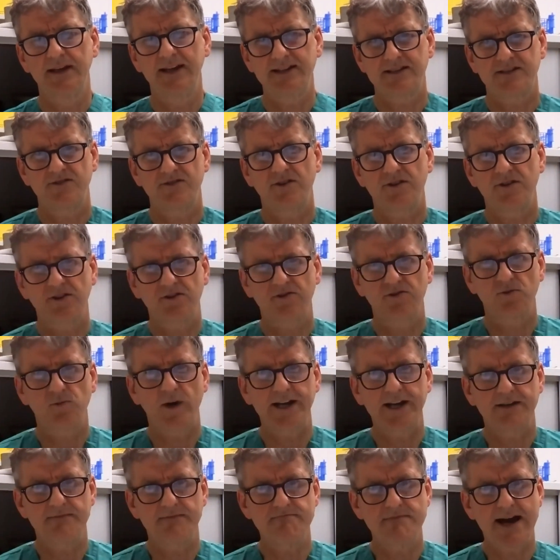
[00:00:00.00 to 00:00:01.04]
It's not a good
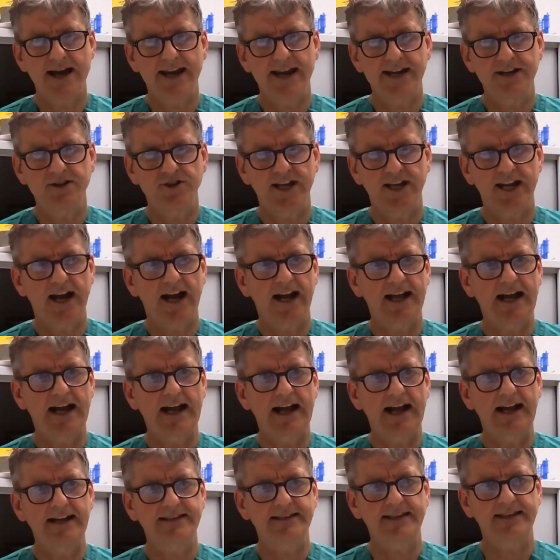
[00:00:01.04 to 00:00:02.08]
way to manage it.
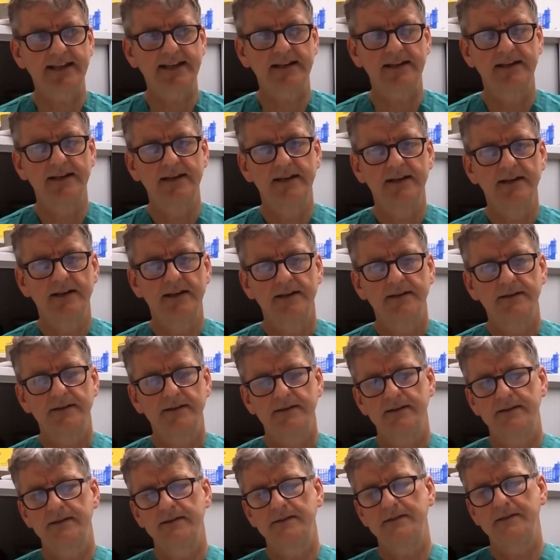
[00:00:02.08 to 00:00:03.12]
I think,
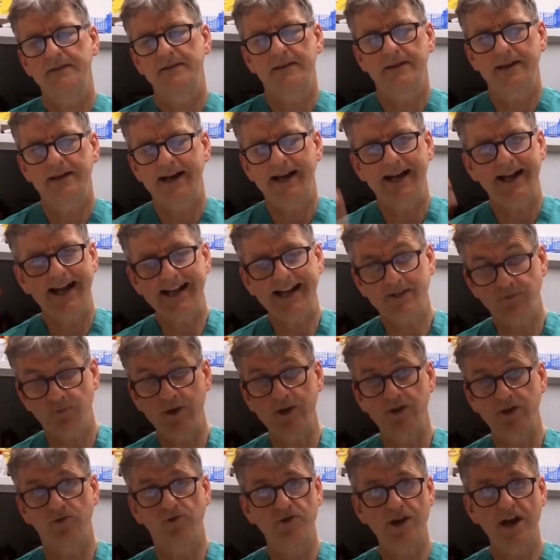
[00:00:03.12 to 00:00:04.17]
as
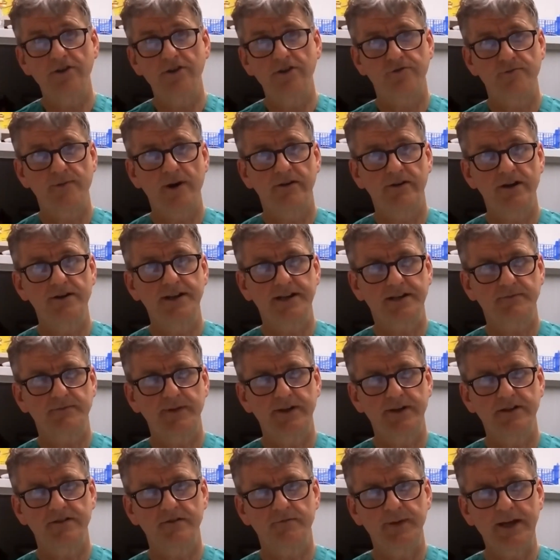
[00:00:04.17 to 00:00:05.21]
we all know from our own
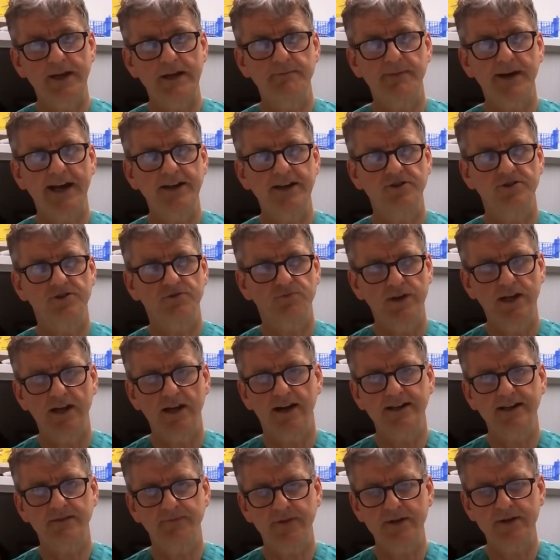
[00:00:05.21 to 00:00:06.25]
experience of being patients, we
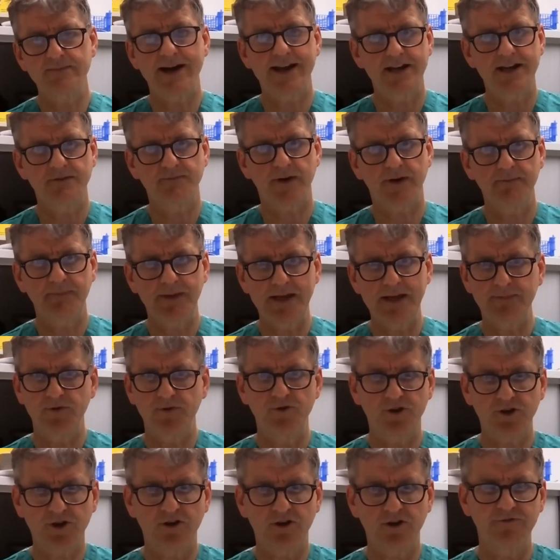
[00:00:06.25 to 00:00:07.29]
like to be managed by people
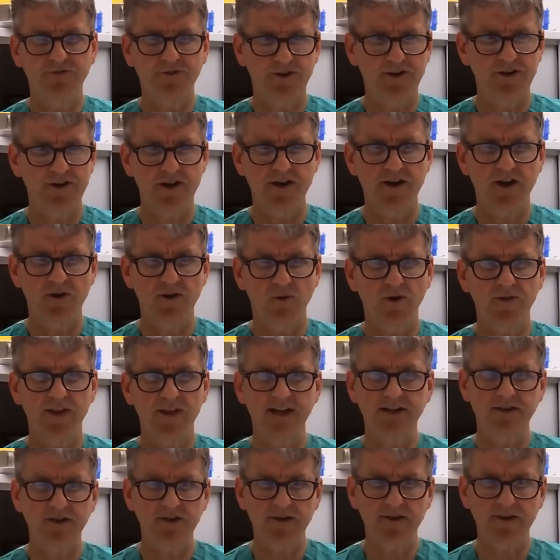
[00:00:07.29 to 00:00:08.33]
who are confident and know what
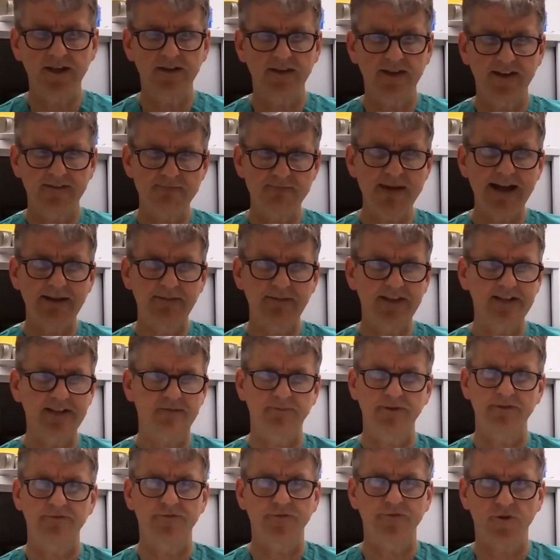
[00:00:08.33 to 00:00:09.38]
they're doing, and they've met this
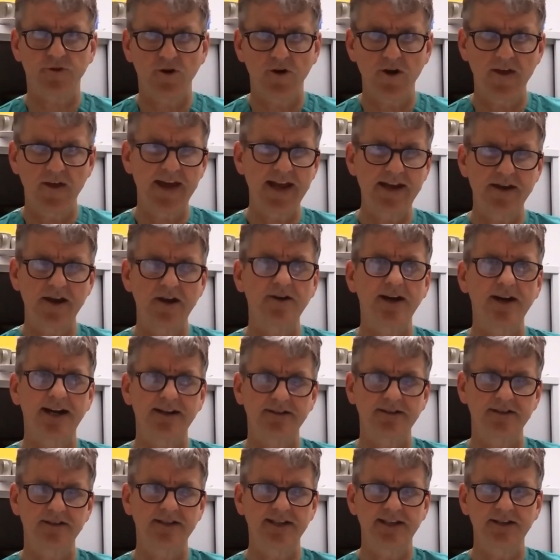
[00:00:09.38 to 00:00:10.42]
before and they know how
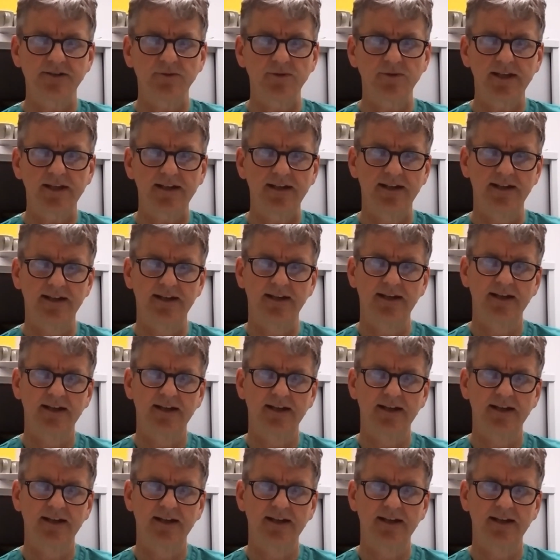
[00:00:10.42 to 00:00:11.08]
to deal with it.